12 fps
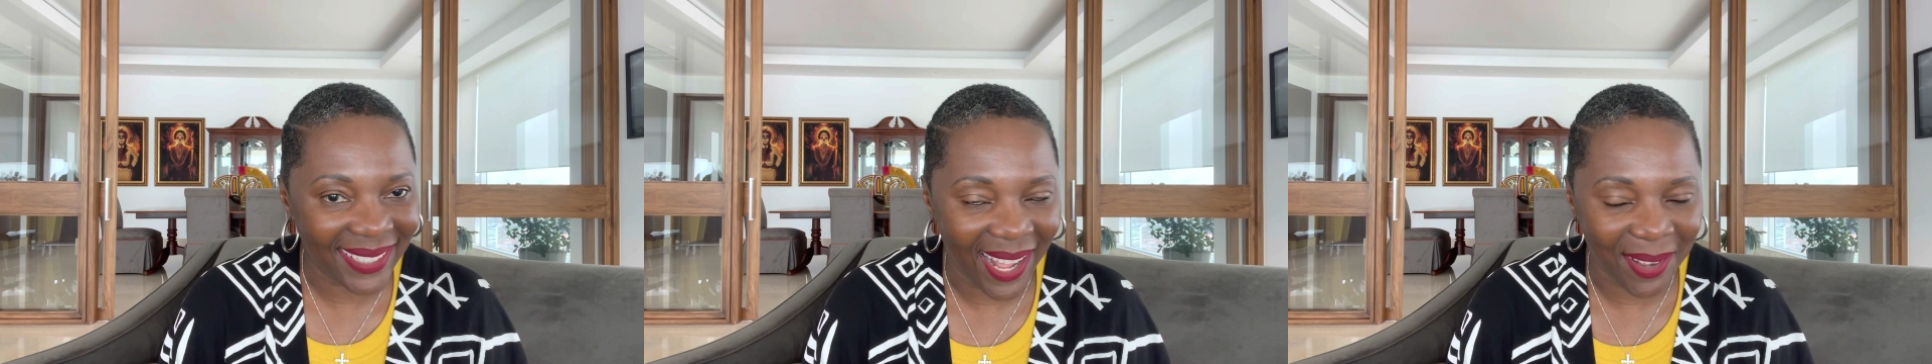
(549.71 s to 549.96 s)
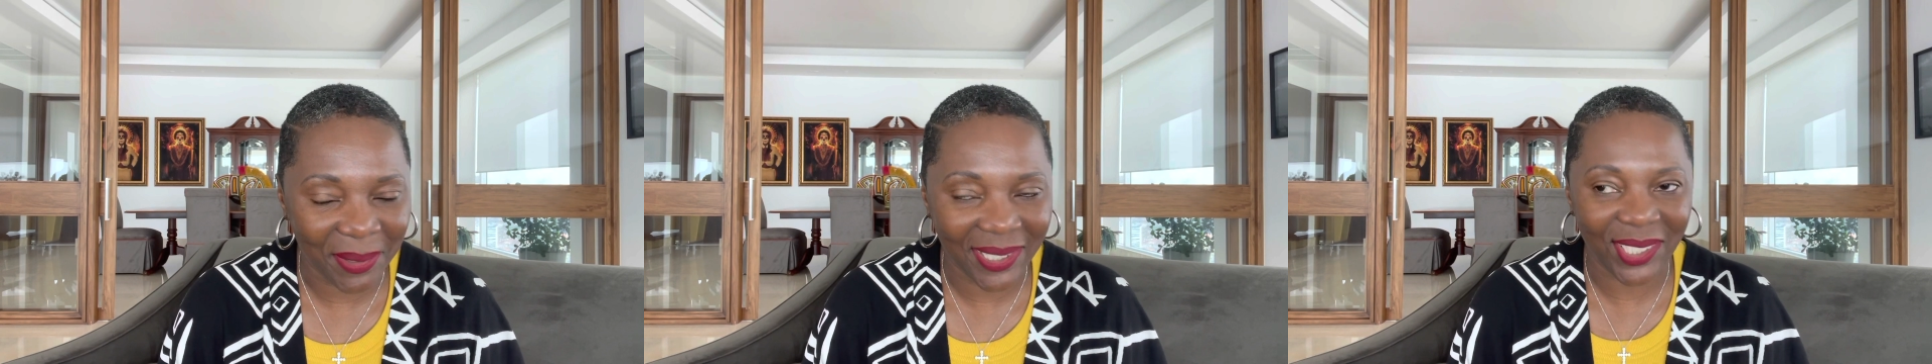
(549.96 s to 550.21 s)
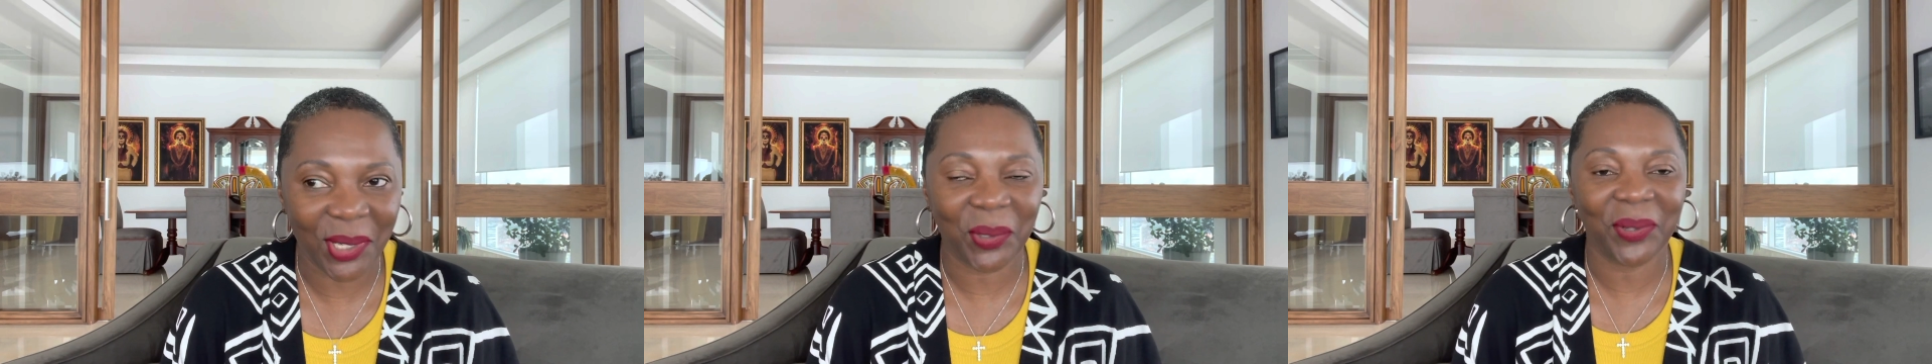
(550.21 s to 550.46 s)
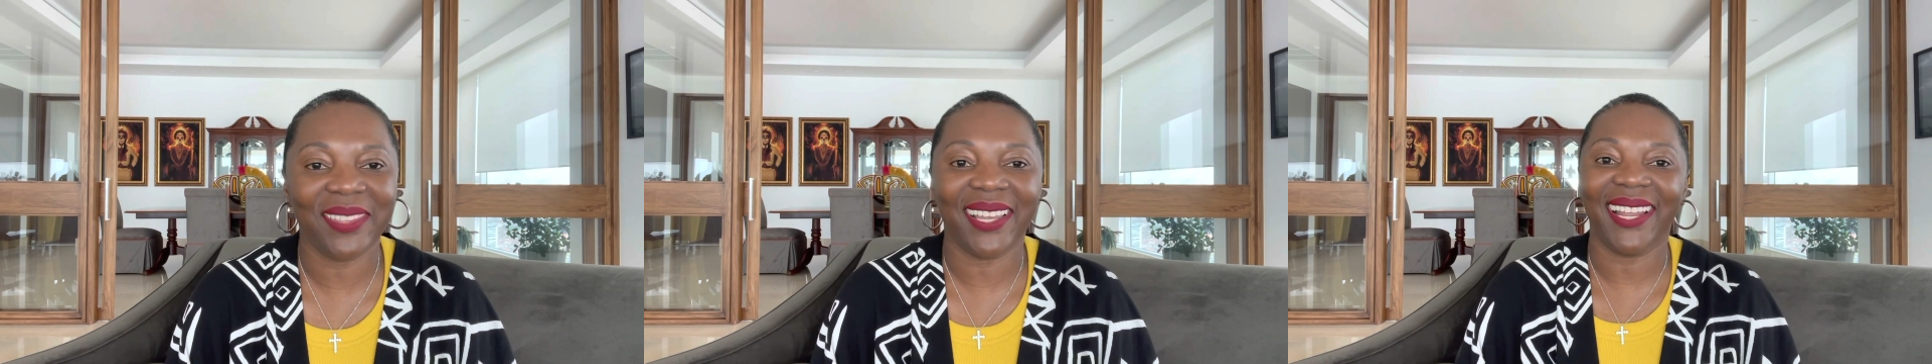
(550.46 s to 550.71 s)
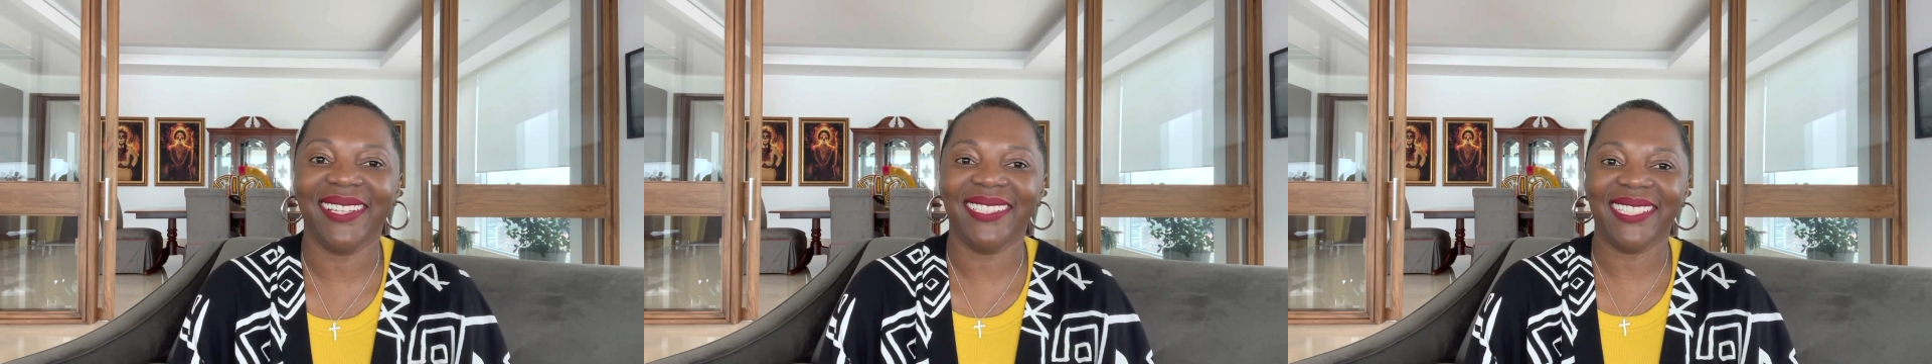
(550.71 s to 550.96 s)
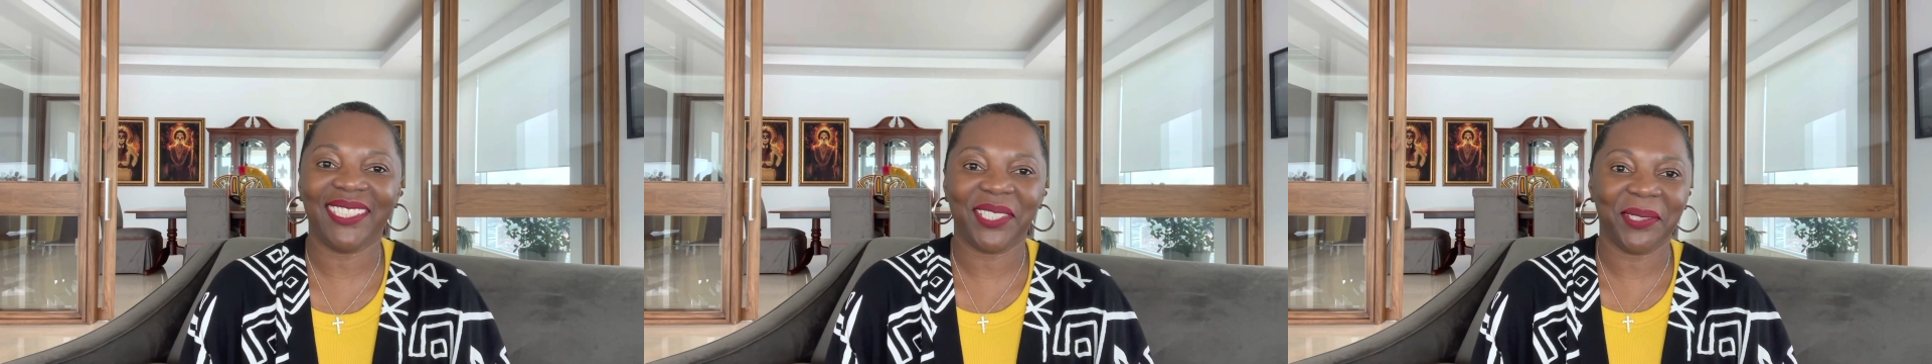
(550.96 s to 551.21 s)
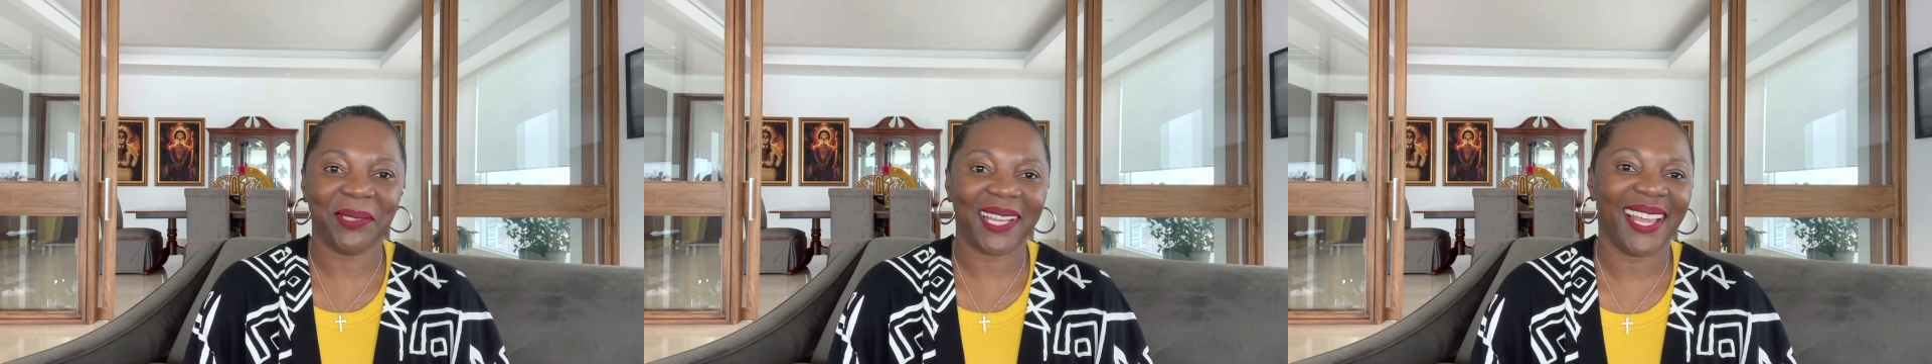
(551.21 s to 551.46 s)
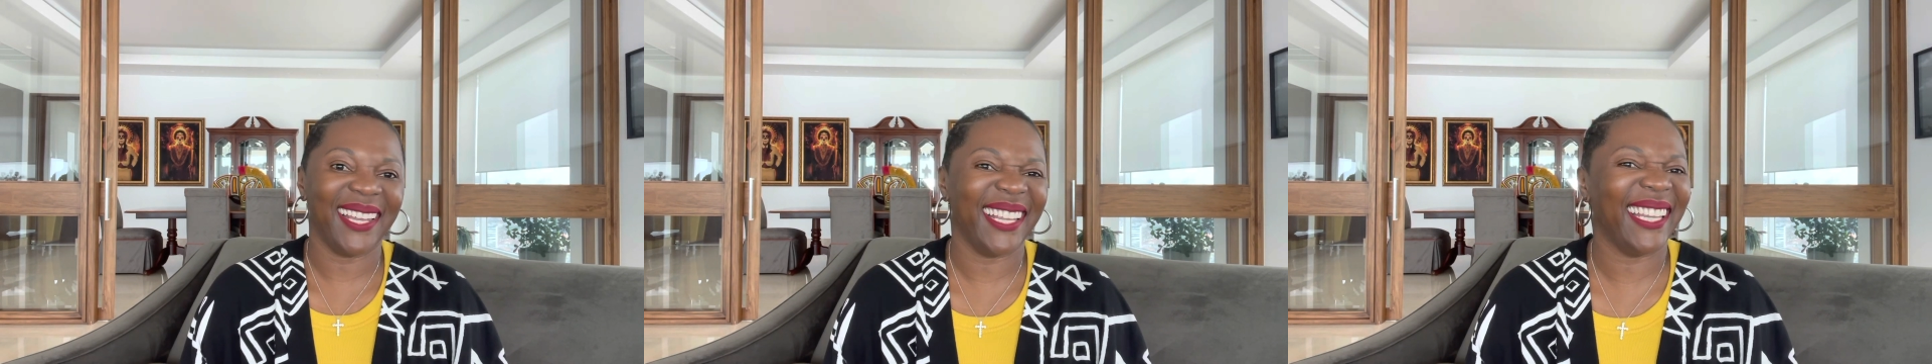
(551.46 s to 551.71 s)
I was told that I need to
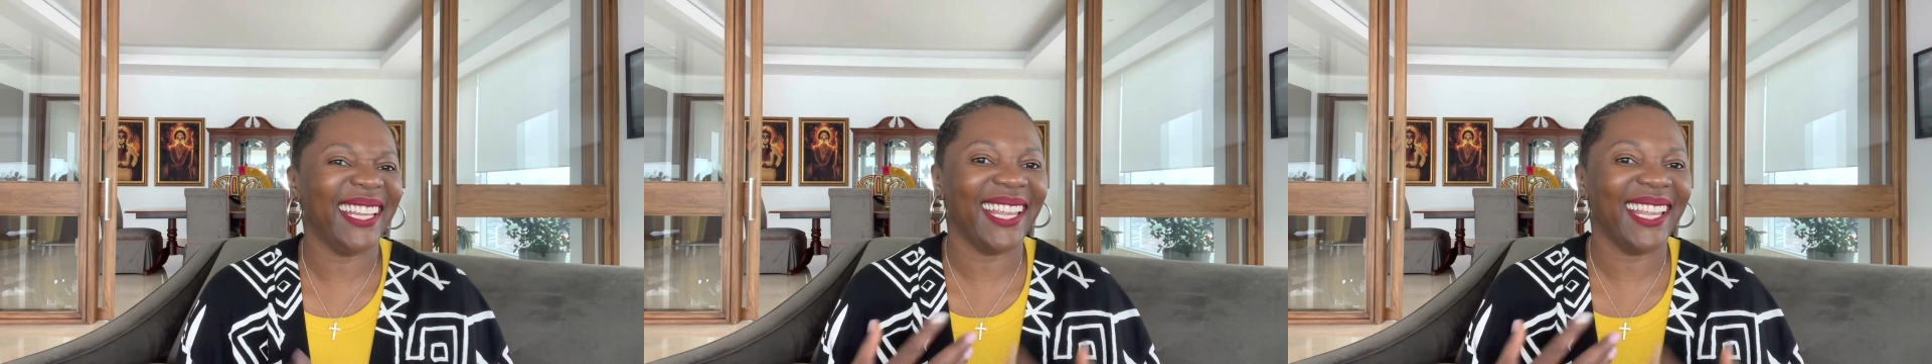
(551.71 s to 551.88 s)
kind of